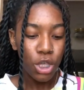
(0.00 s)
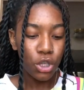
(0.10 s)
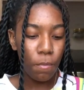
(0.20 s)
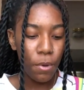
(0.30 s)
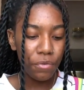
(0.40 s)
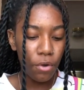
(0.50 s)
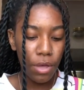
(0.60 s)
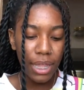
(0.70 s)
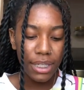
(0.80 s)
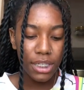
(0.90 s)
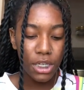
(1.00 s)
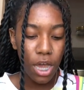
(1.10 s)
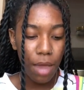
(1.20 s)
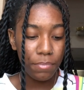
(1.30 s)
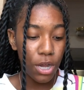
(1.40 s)
So moving on, that's
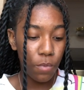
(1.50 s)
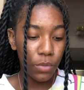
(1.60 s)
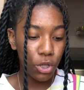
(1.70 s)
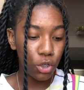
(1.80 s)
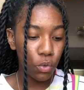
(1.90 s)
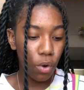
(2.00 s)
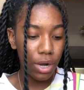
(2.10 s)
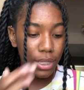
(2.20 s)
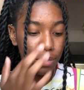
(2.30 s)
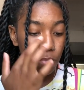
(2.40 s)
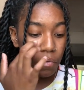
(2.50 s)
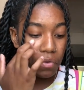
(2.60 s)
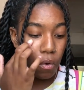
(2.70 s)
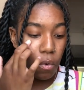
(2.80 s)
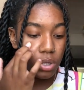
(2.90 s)
done. I'm done with the Jordans.
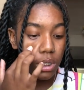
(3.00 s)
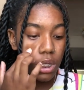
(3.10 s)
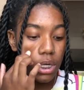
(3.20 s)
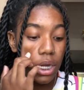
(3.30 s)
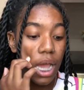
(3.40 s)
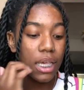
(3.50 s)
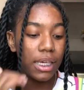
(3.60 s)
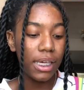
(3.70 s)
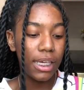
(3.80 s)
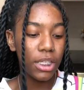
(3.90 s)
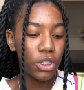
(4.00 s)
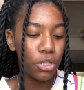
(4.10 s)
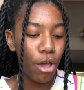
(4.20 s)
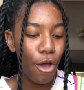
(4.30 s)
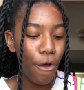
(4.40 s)
Moving on to the Nikes.
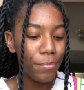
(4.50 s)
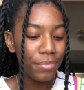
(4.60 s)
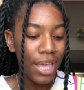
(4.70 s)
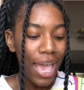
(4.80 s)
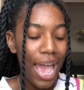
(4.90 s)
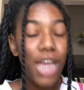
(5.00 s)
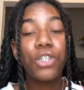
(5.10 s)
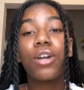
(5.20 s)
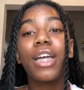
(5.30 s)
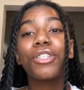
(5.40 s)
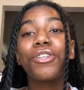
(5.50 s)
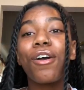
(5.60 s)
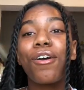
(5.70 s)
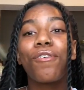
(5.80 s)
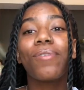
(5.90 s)
So as you guys
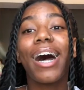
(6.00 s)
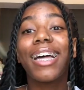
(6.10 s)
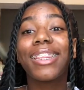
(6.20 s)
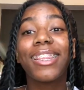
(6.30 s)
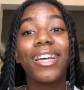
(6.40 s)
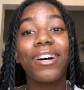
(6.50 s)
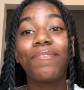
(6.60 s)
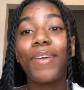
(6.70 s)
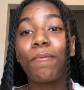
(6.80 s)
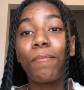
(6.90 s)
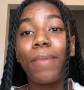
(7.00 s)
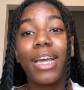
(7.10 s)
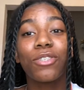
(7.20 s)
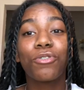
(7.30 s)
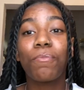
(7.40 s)
know, I love Vapor
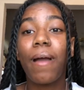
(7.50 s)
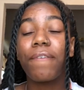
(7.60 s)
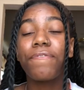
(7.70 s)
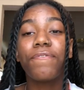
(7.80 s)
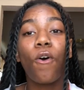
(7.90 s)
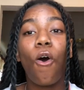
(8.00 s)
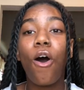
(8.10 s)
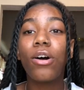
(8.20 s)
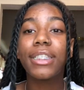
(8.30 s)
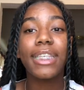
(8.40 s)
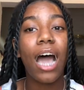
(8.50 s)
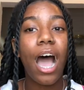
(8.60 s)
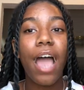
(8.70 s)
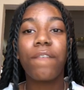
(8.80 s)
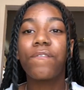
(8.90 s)
Max. Those are my
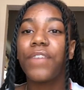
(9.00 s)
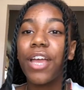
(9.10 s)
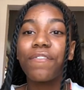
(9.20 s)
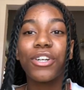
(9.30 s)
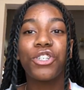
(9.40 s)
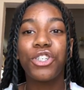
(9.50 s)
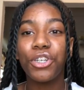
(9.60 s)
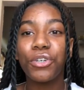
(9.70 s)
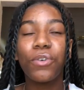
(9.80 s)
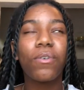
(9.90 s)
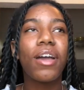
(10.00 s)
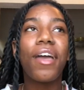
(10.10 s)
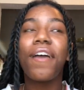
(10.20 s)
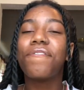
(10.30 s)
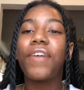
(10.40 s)
all-time favorite shoe.
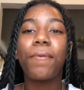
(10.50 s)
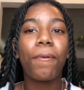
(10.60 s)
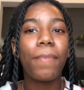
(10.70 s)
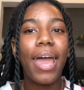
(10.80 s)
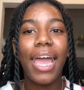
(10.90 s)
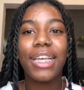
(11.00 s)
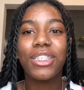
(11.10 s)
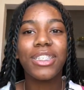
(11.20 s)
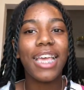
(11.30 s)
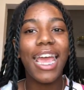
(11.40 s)
Vapor Max,